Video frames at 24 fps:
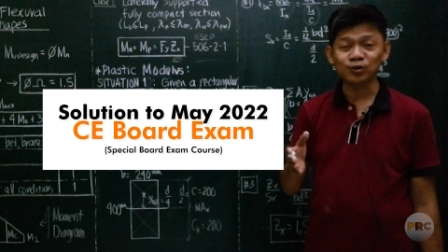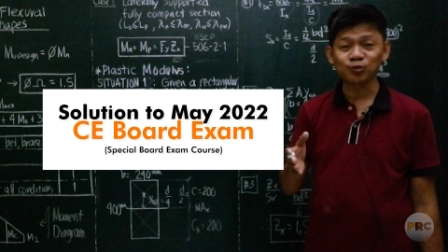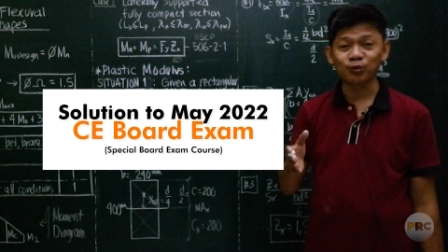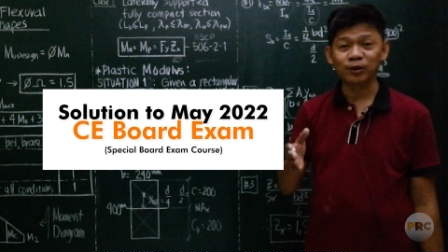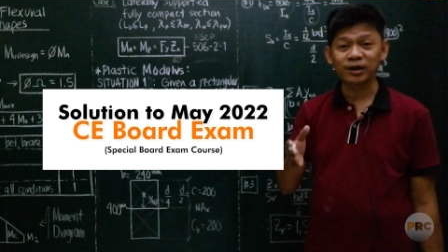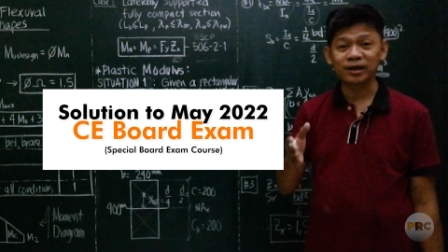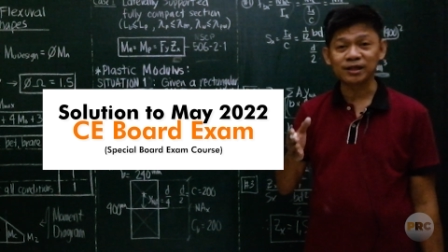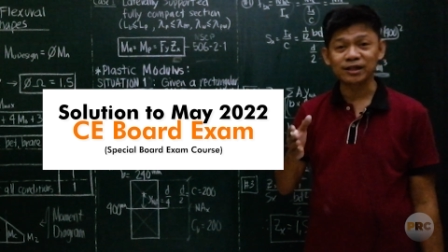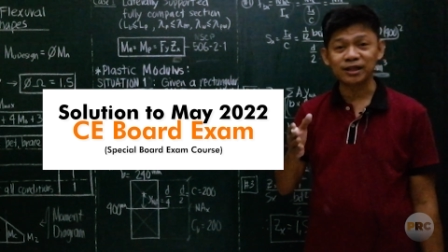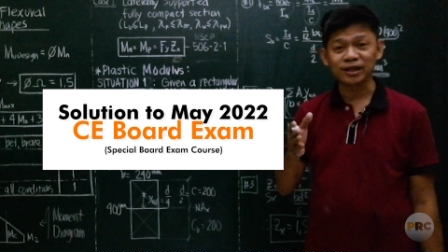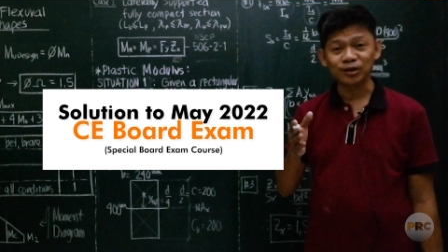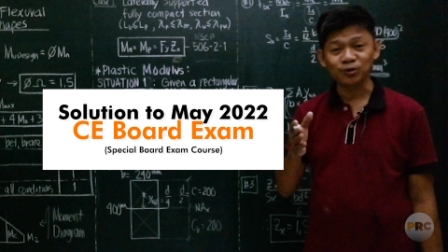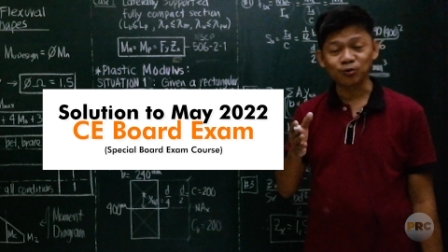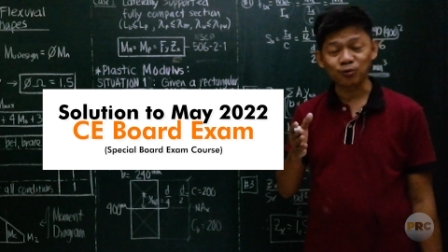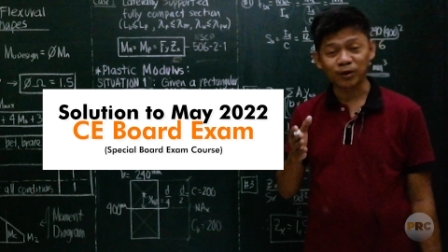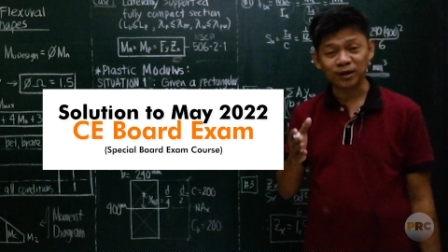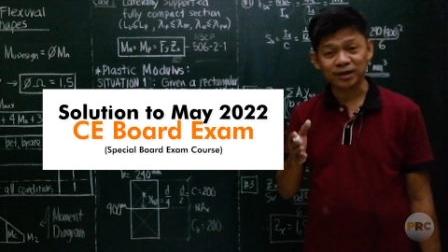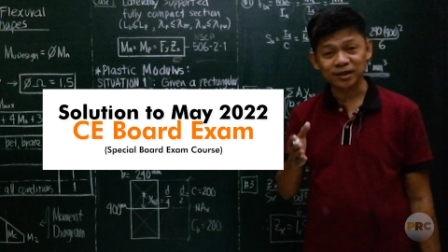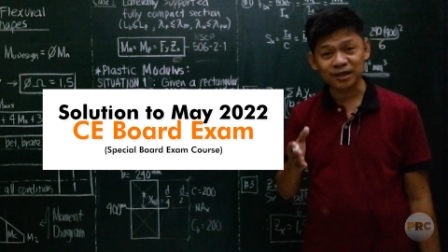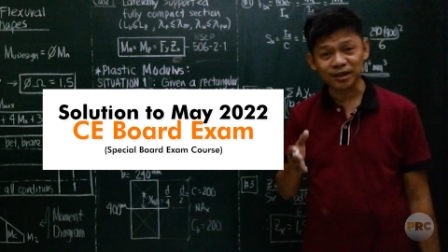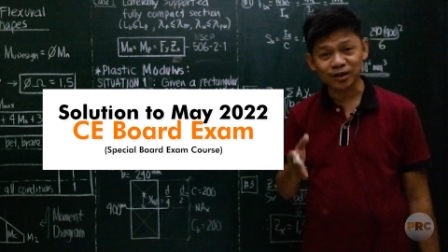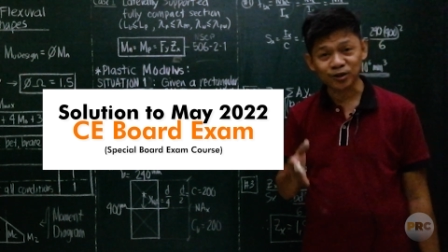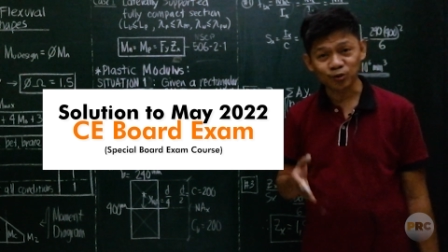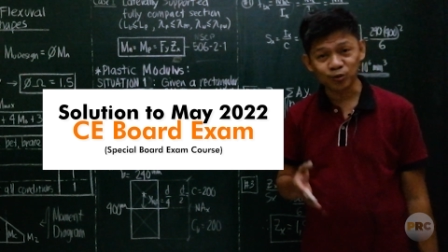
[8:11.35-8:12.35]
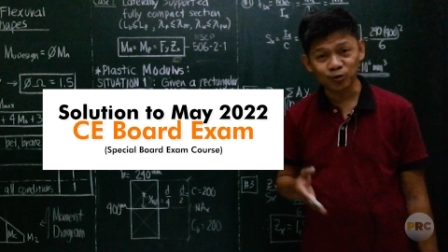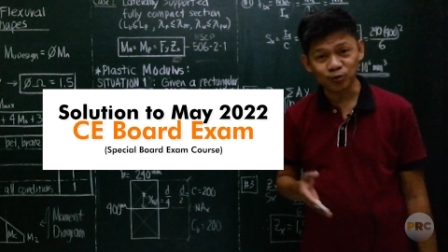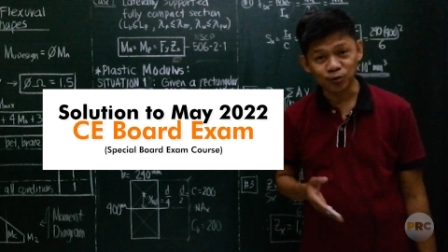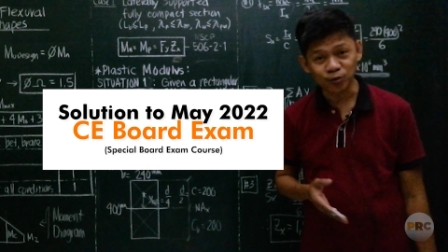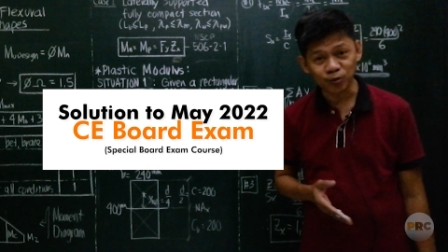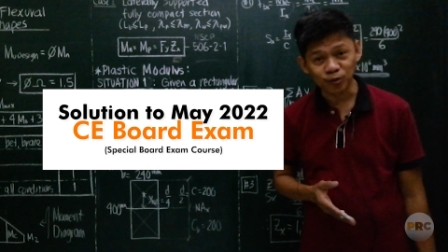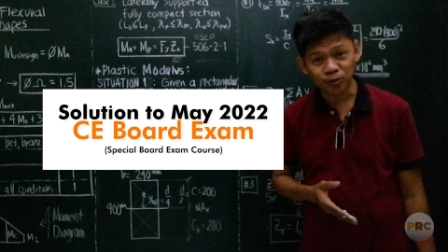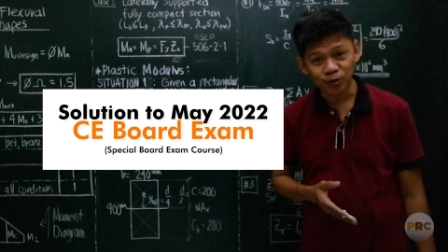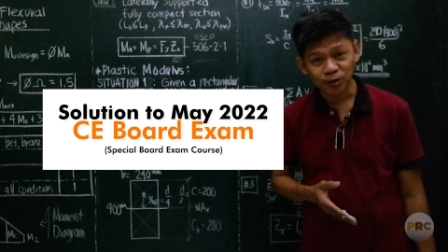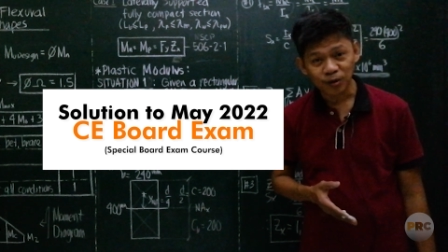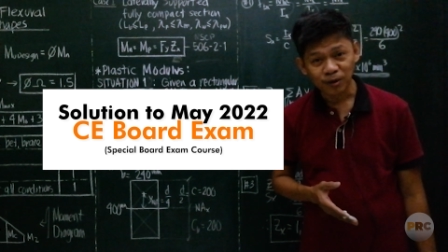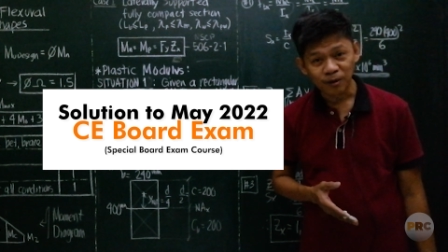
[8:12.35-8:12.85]
twenty
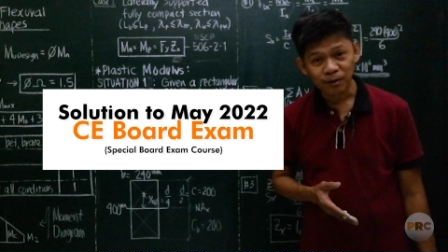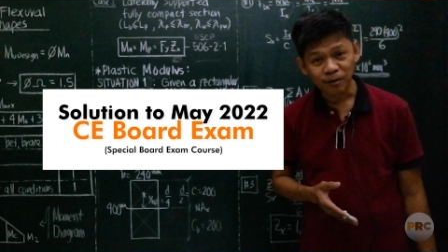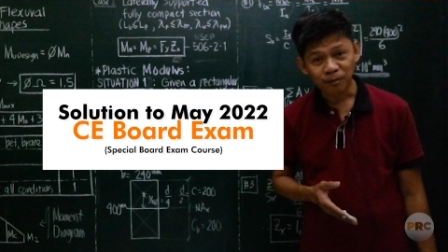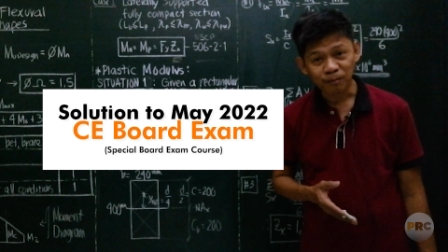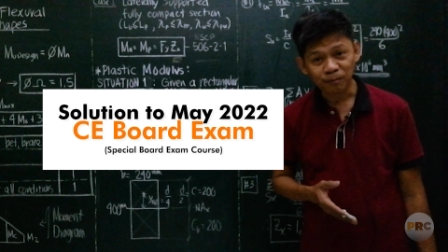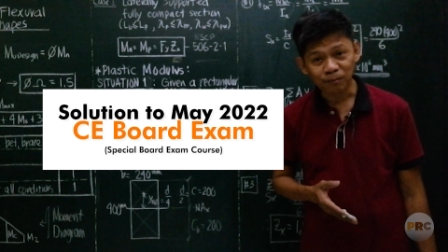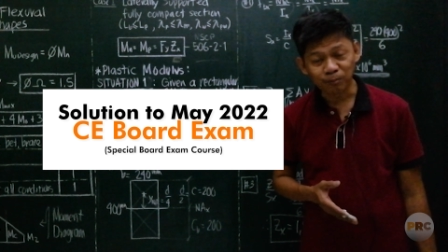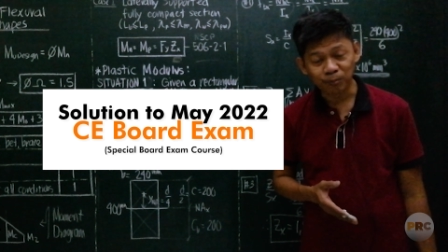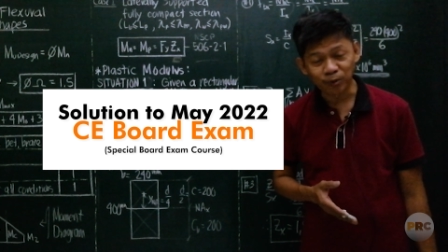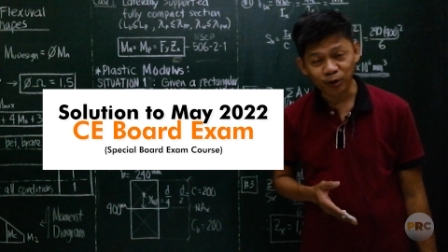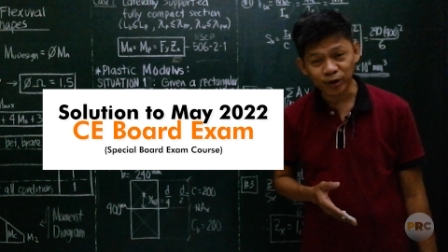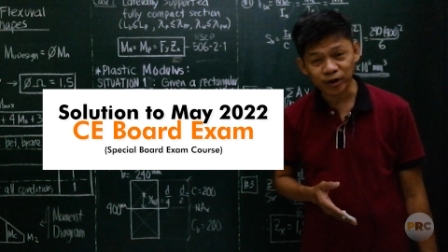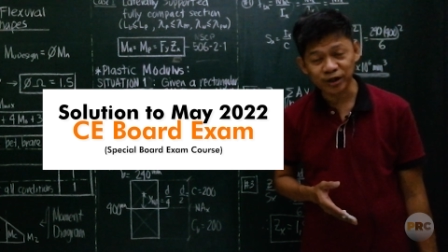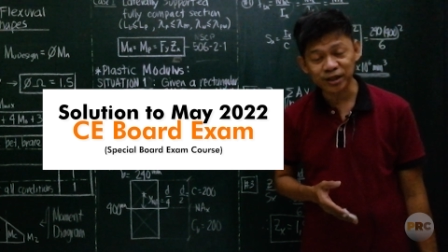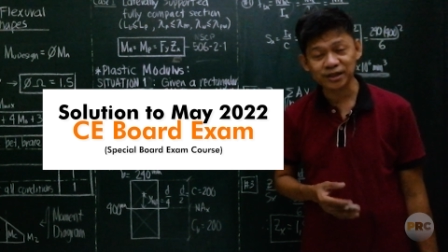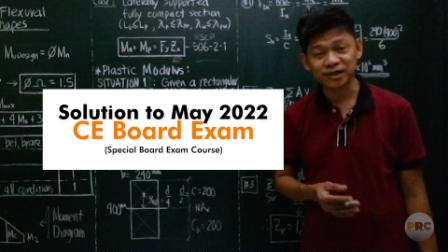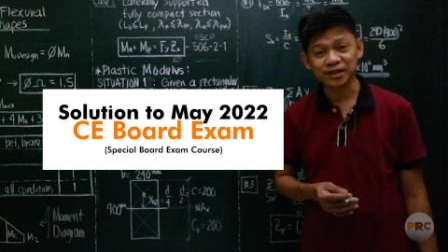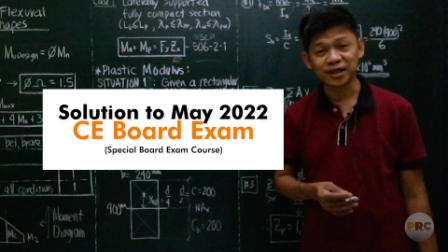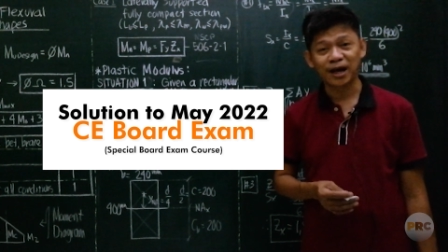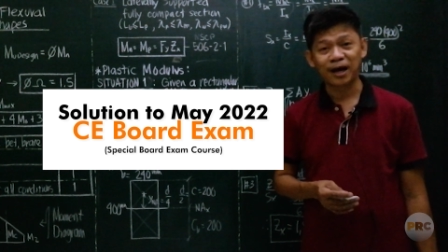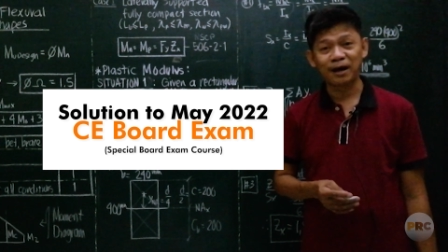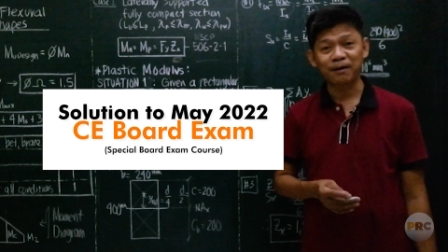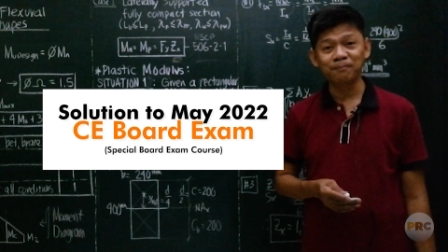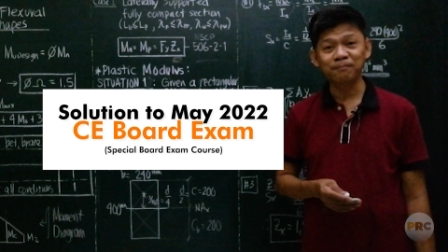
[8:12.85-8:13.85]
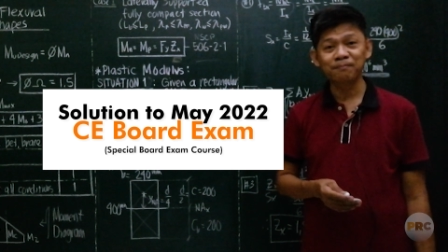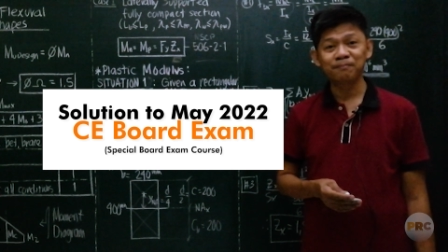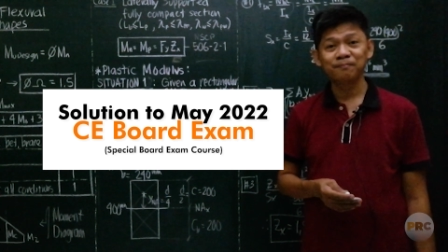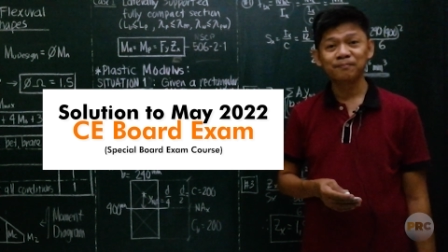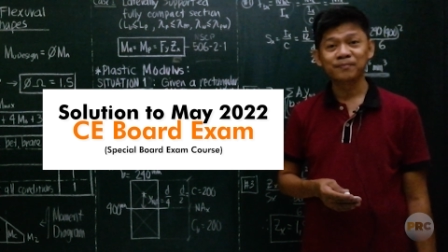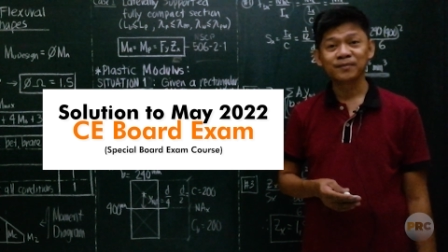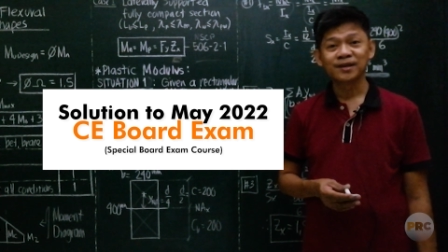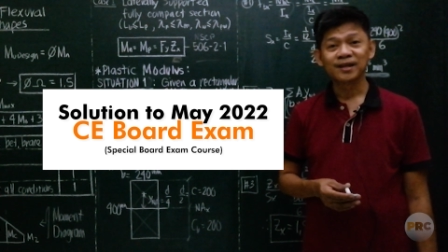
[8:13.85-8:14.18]
twenty-two board exam,